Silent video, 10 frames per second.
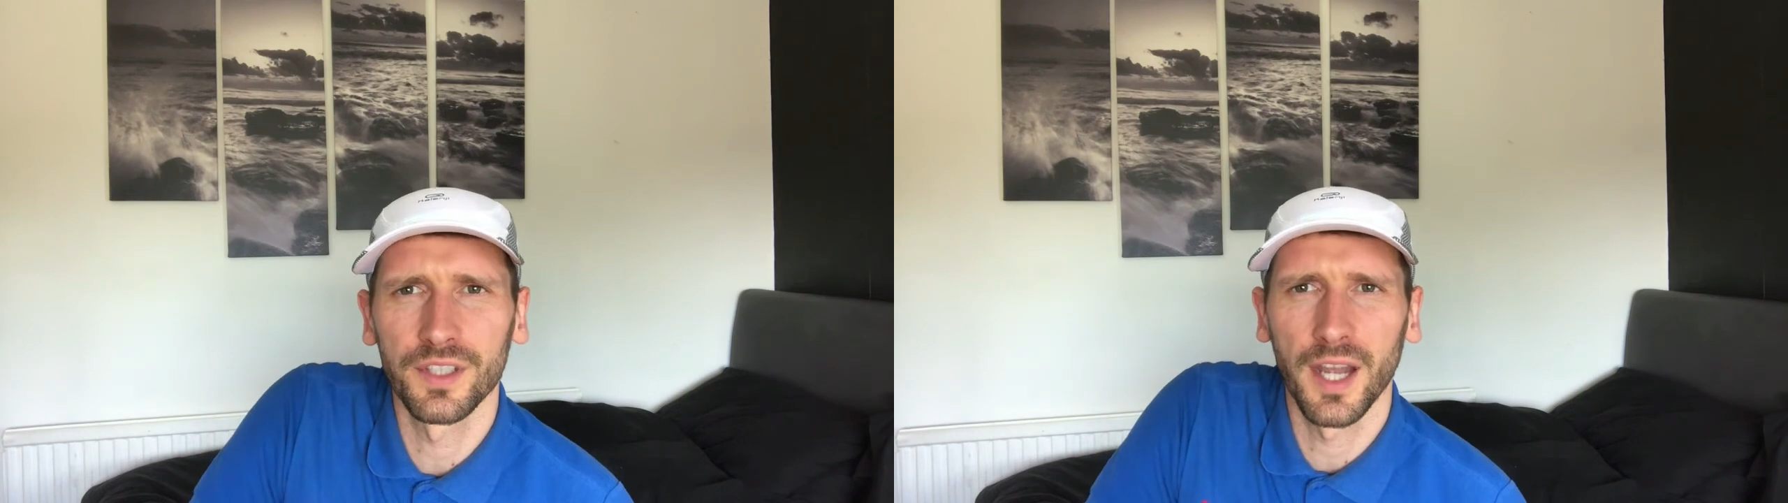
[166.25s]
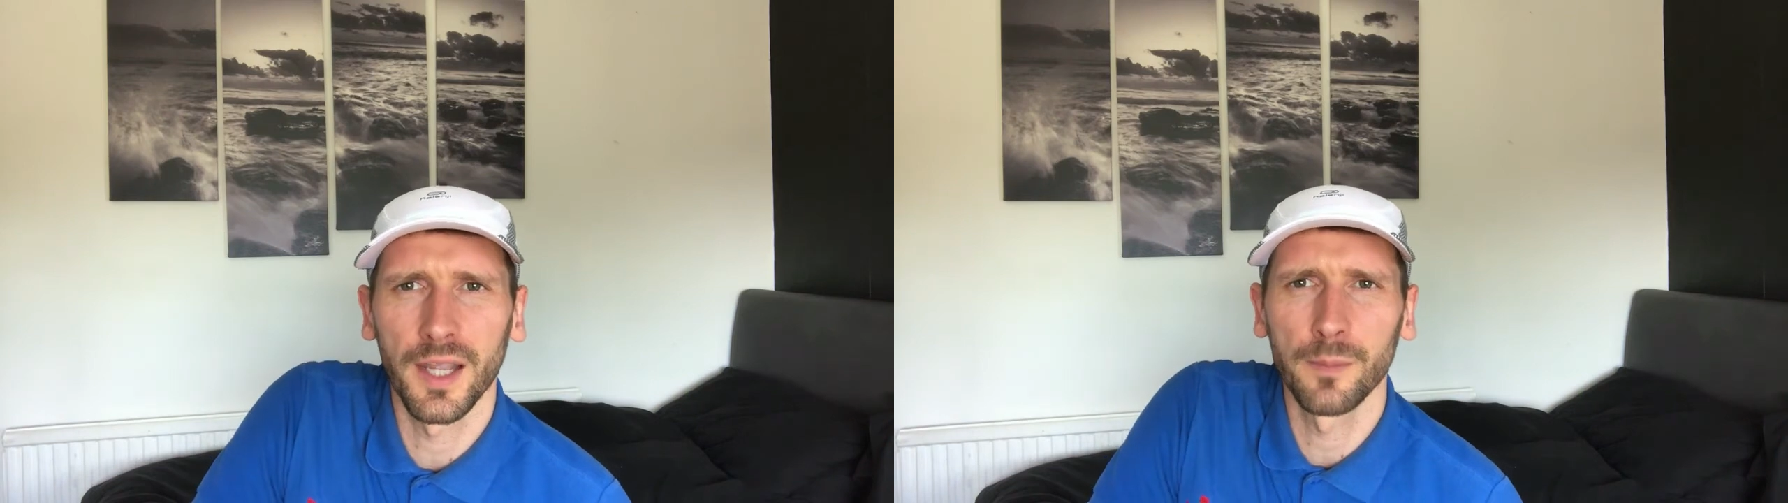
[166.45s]

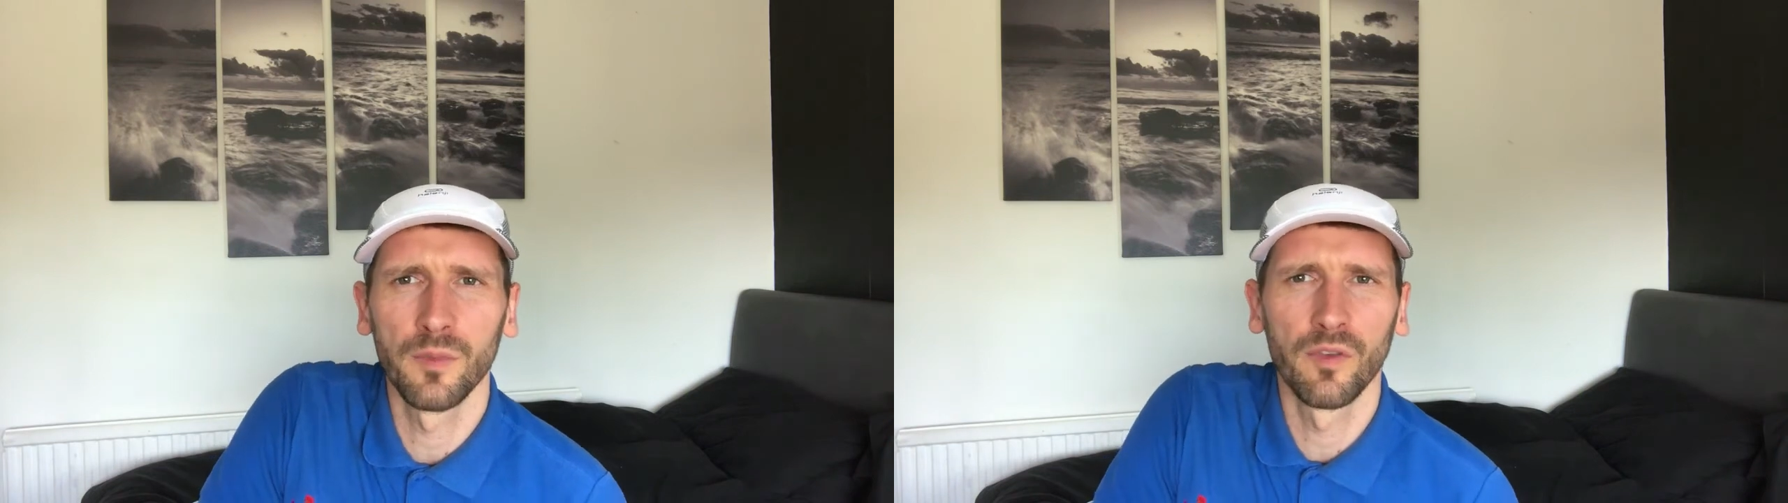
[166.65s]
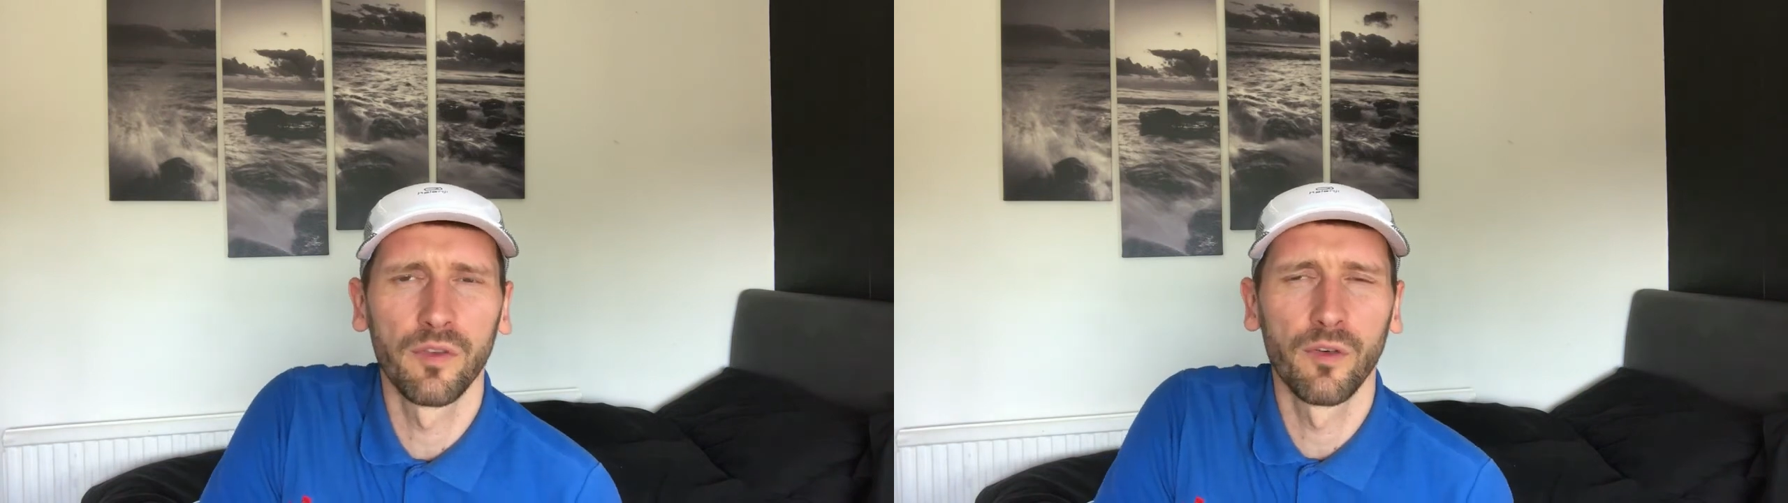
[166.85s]

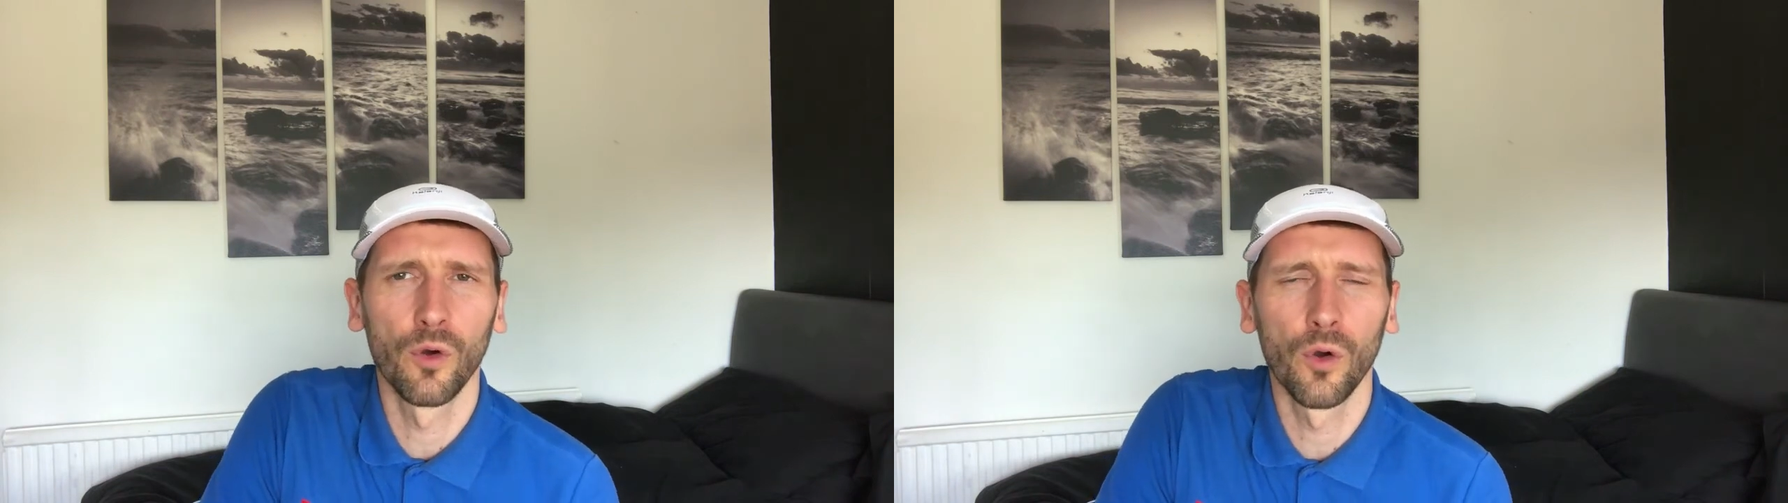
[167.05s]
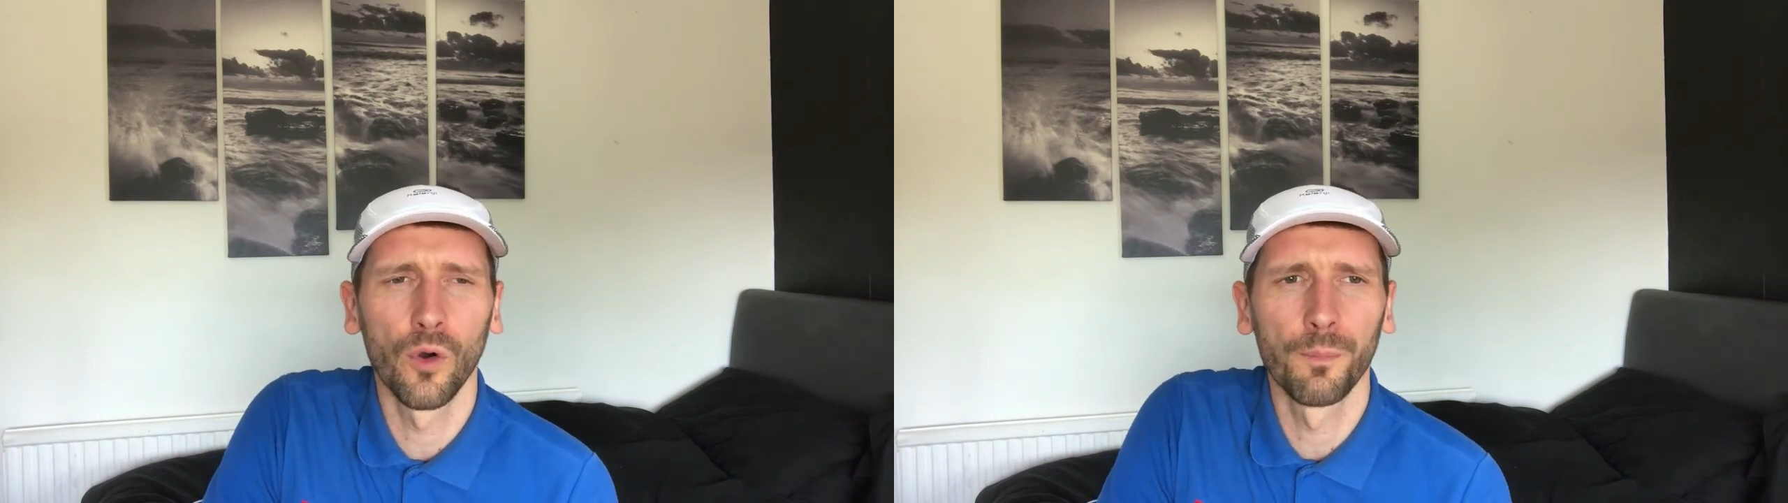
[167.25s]
same
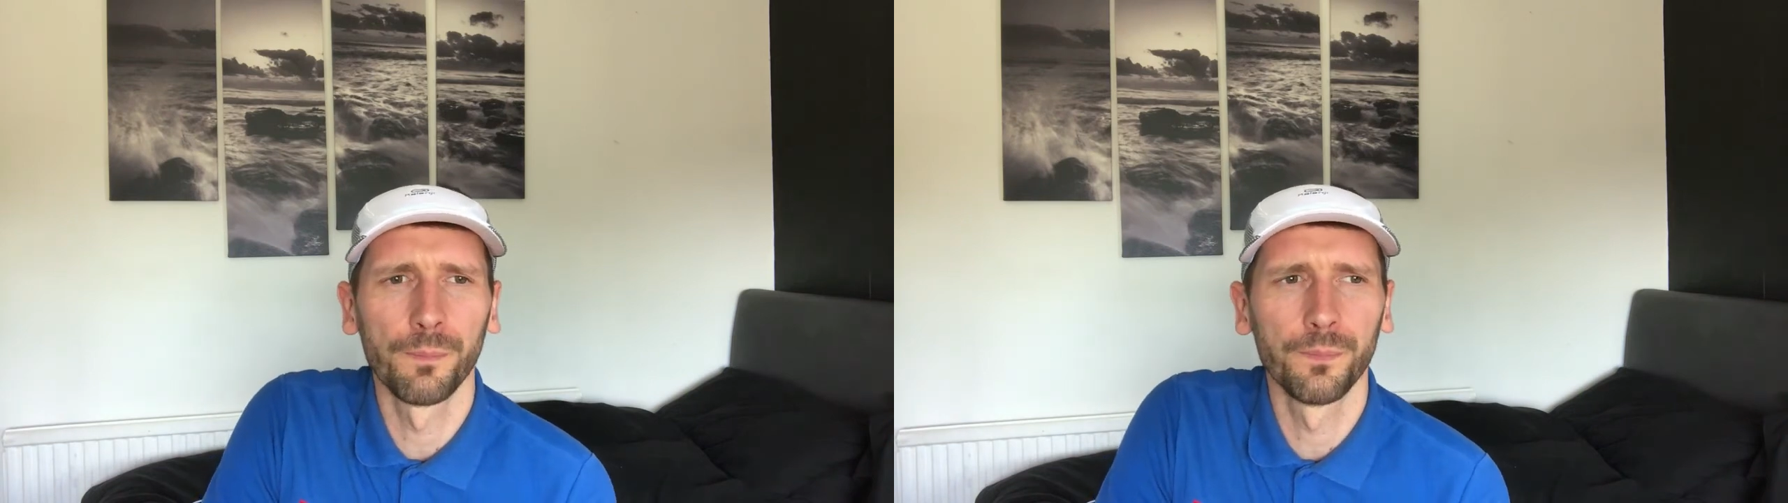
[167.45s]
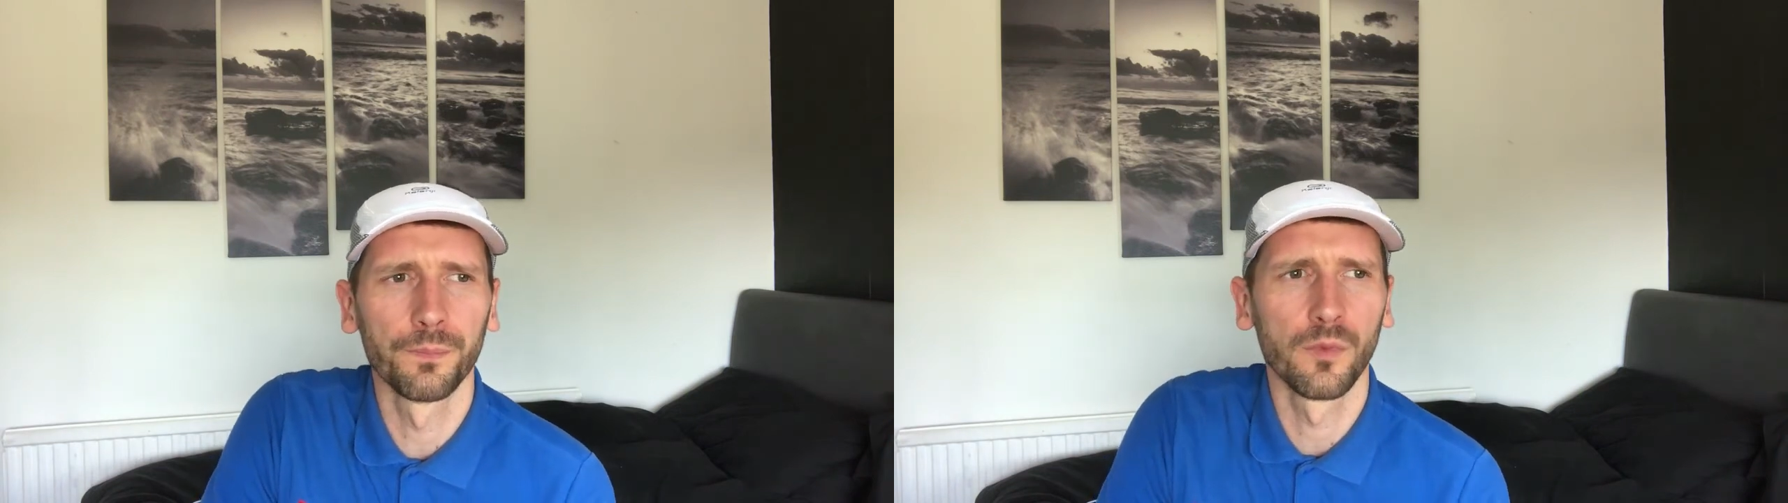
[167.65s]

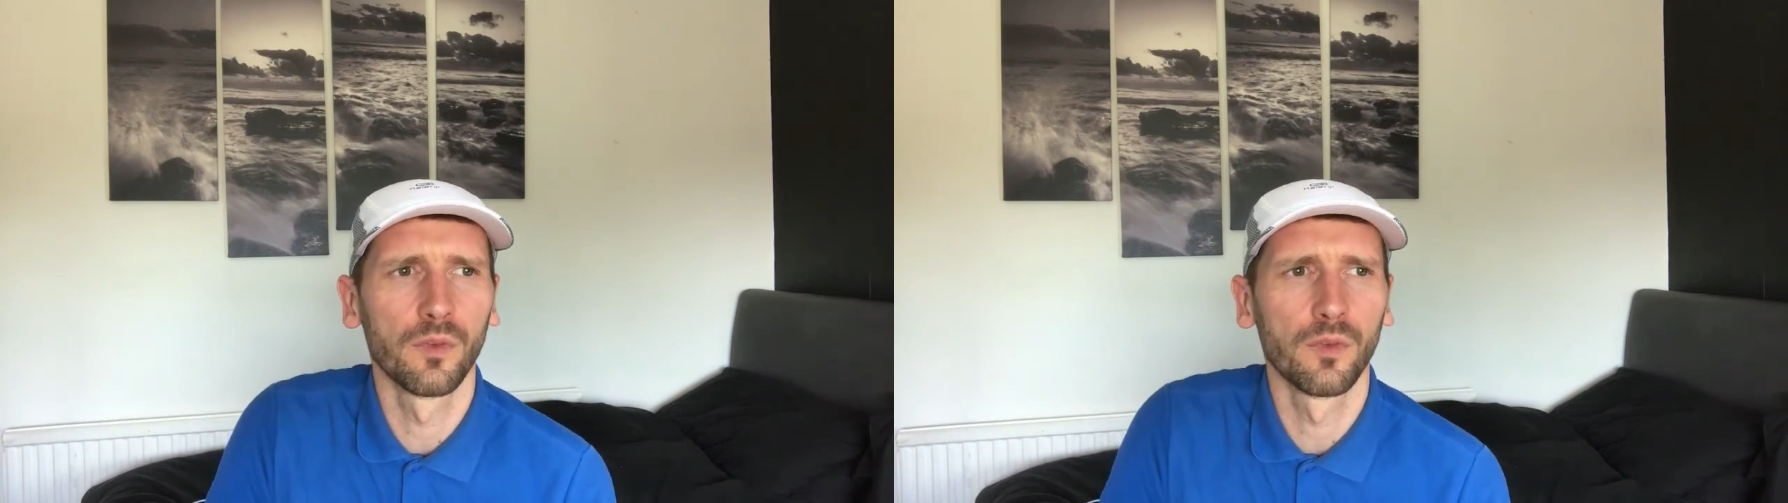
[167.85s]
for